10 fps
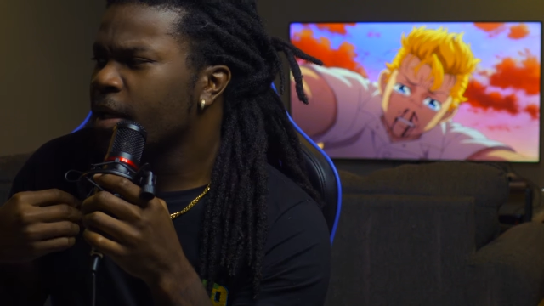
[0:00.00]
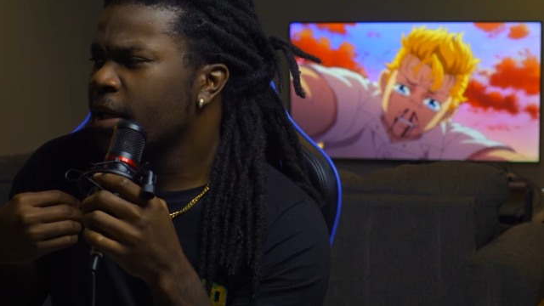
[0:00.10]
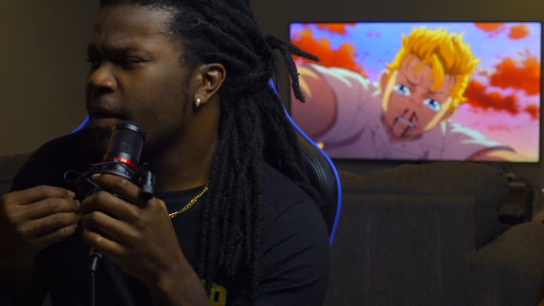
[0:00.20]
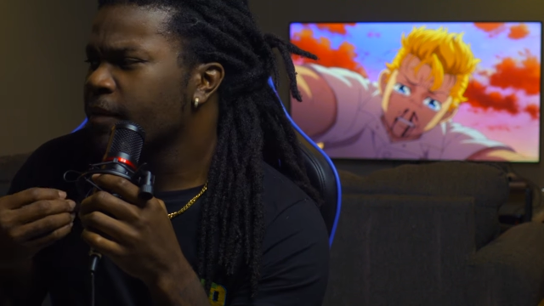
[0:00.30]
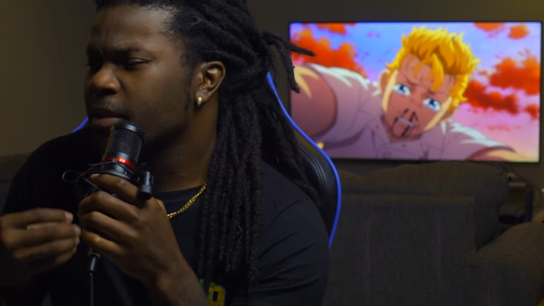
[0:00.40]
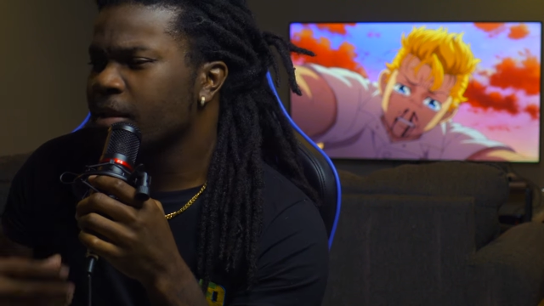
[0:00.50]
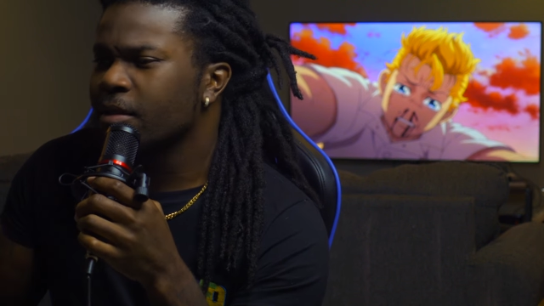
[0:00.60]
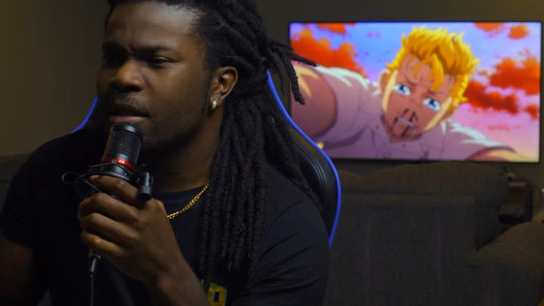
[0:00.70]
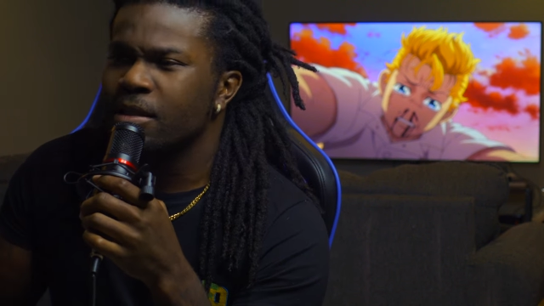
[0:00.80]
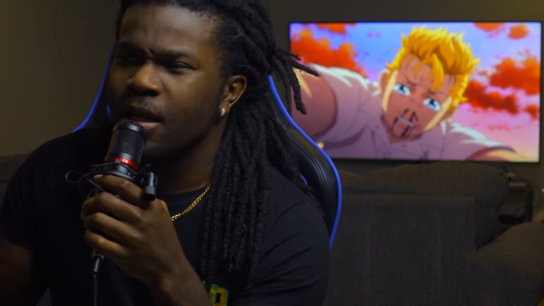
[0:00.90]
man. After
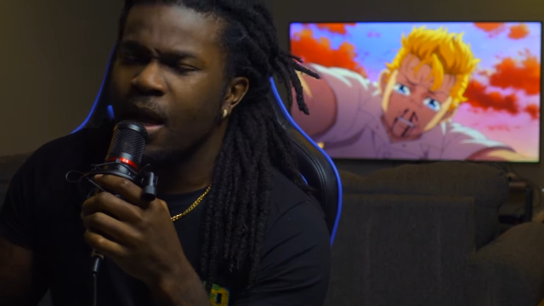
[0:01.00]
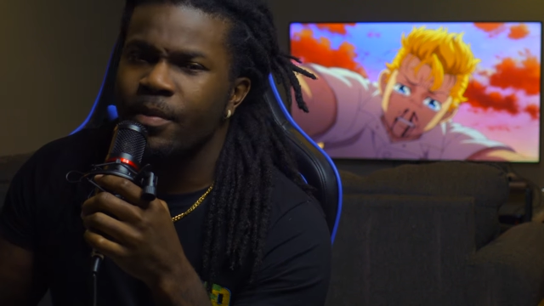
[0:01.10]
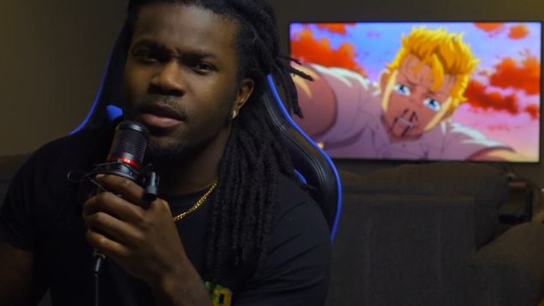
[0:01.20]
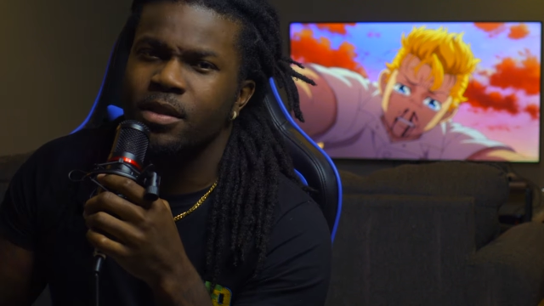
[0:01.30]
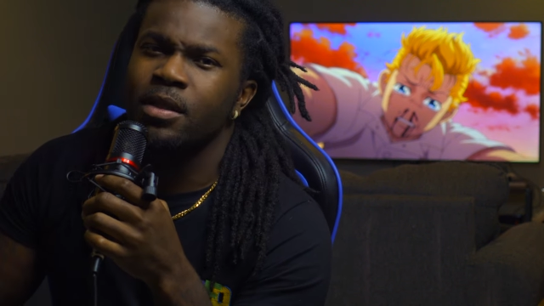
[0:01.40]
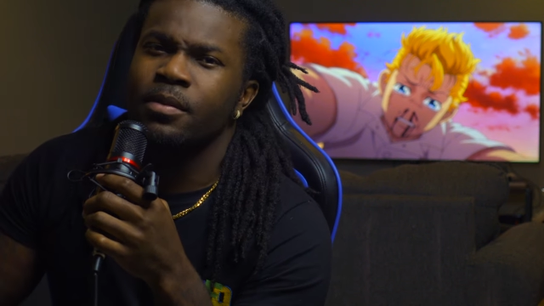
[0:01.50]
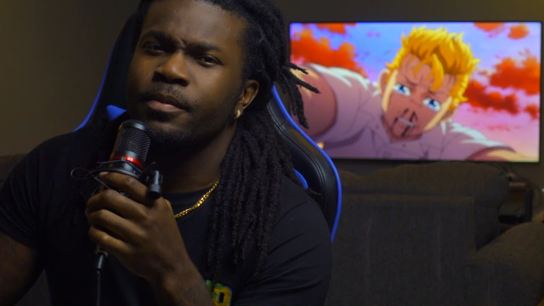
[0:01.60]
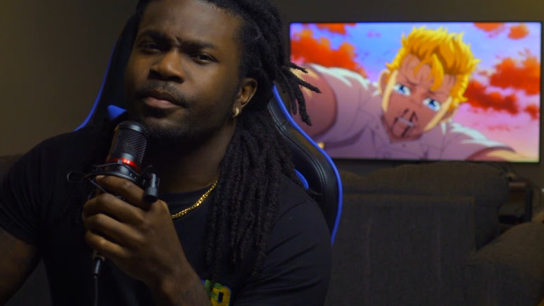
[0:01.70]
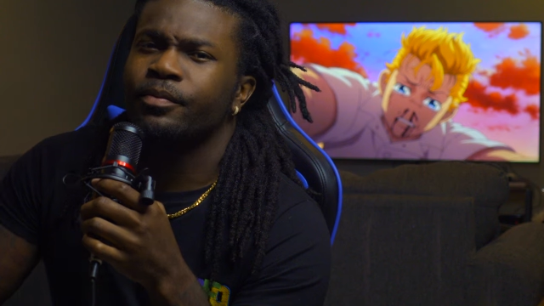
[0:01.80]
something like, stop it, Slim.